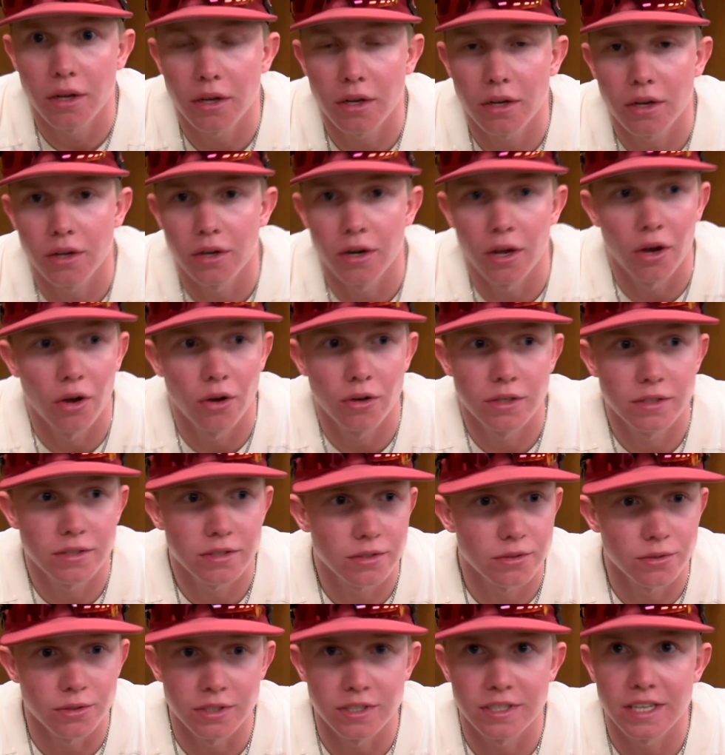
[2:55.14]
You know, as
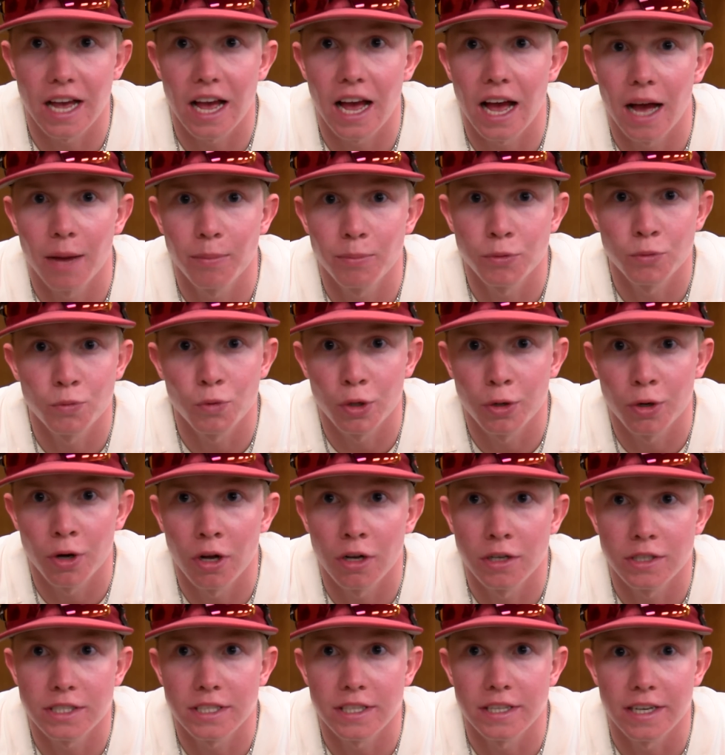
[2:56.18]
soon as that happened, we're
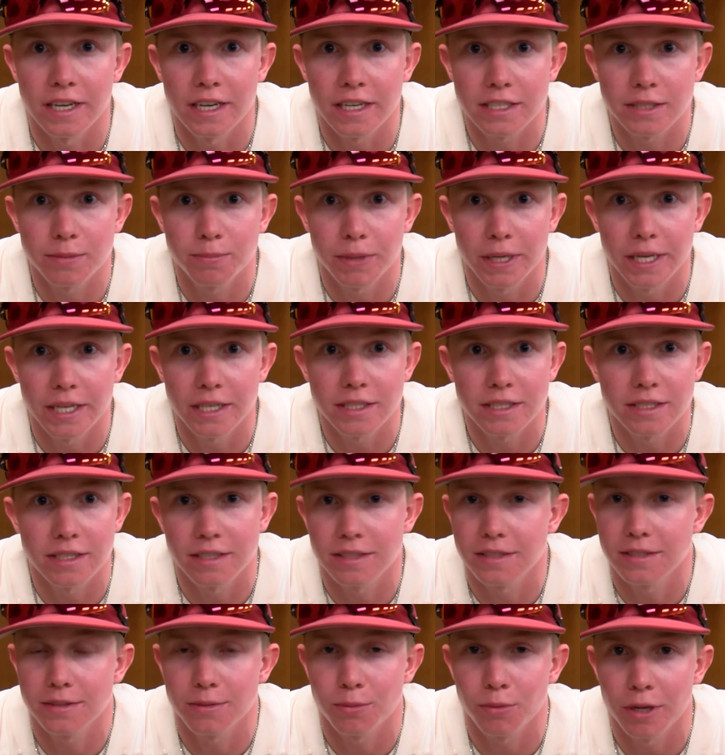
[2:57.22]
on to the next pitch.
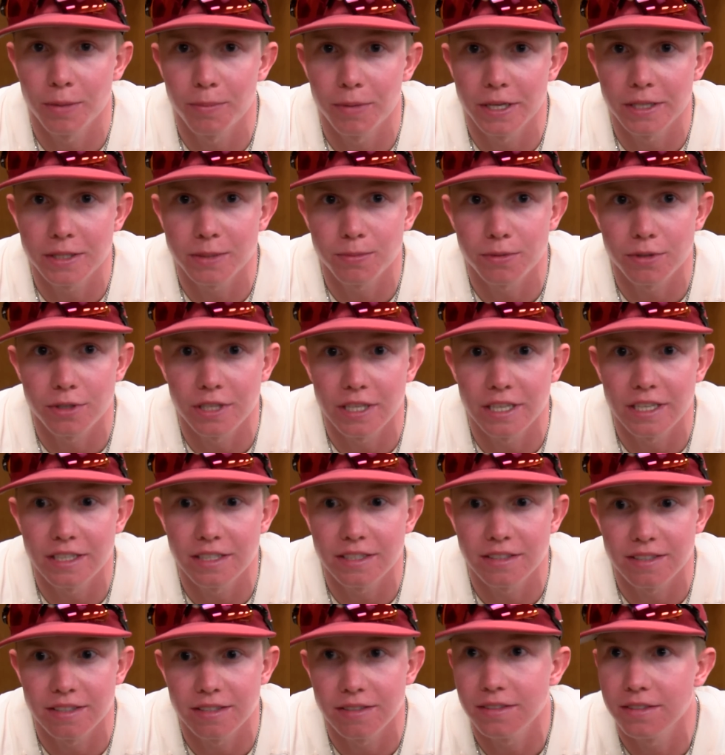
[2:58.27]
That's the way baseball
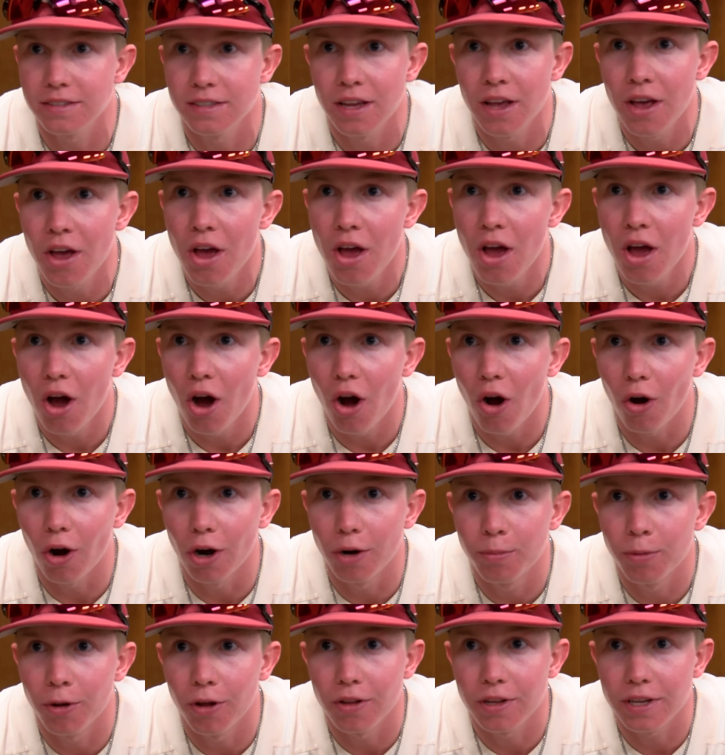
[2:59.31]
is. It's
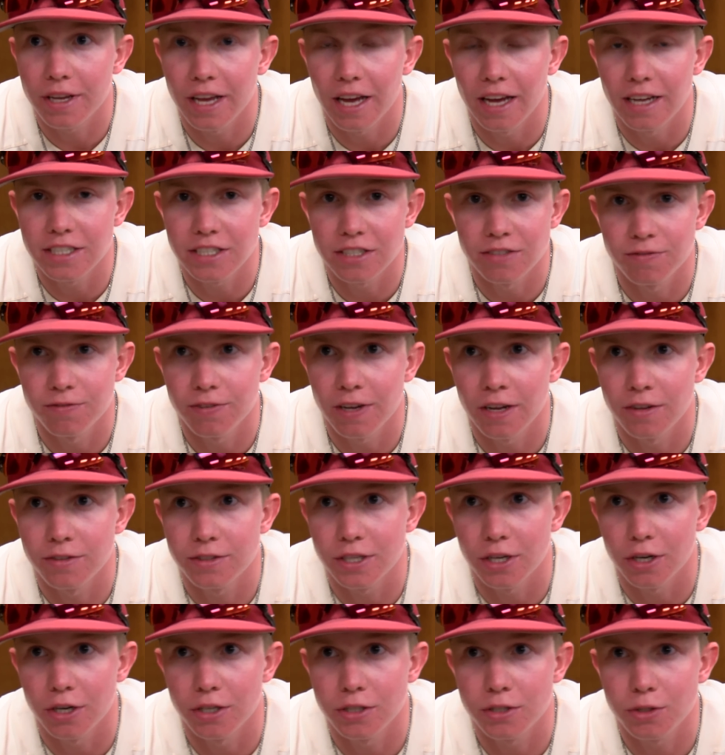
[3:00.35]
hard ball to catch in foul
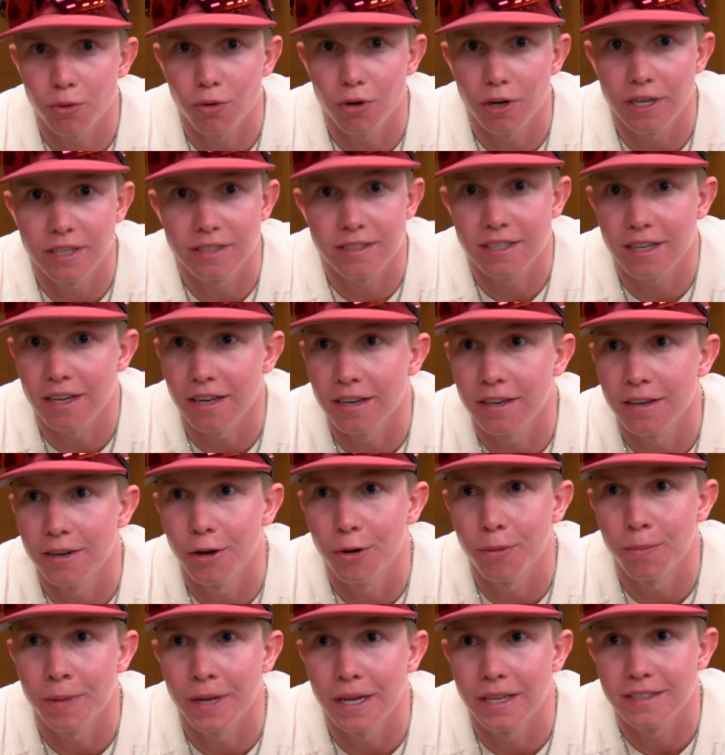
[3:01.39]
territory. It's kind of
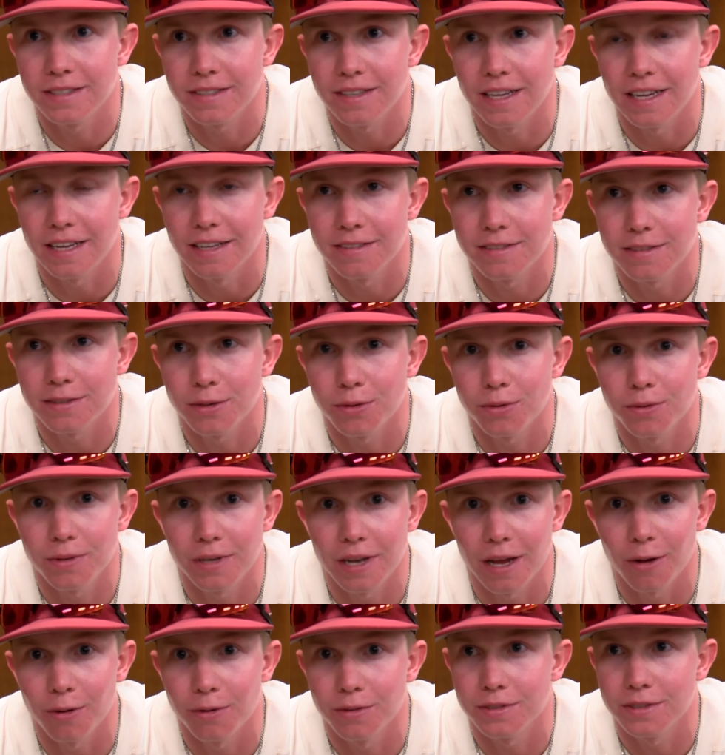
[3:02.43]
no man's land, so
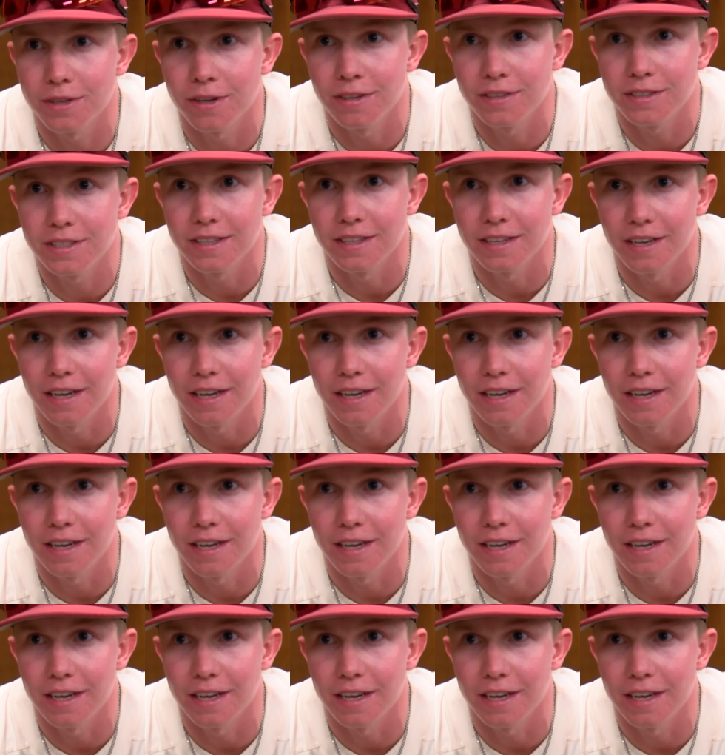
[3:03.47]
now it's on to the